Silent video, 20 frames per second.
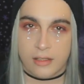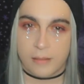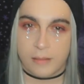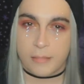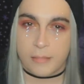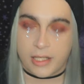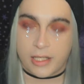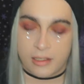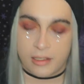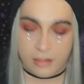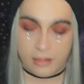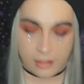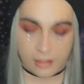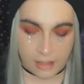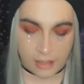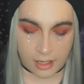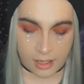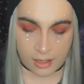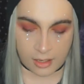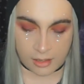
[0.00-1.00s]
me.
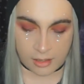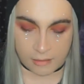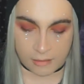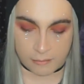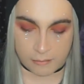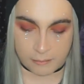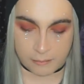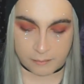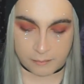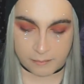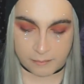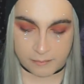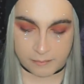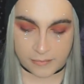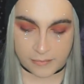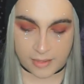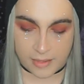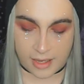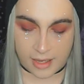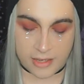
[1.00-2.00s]

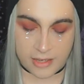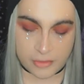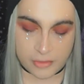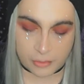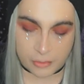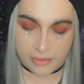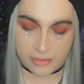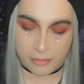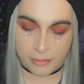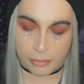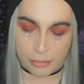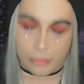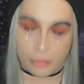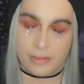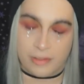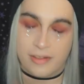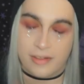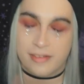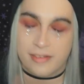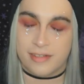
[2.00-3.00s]
I do want the
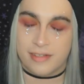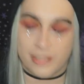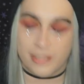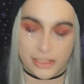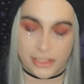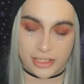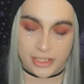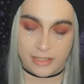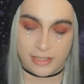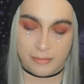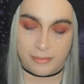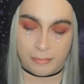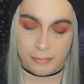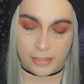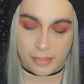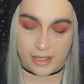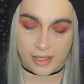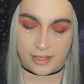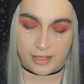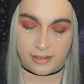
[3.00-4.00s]
borderless edition,
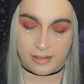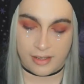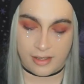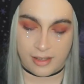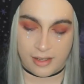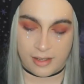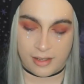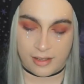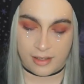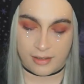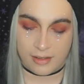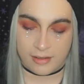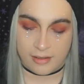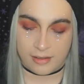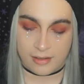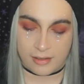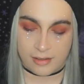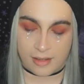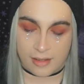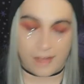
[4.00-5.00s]
but
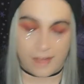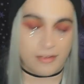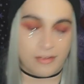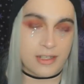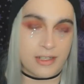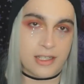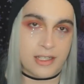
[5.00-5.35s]
I already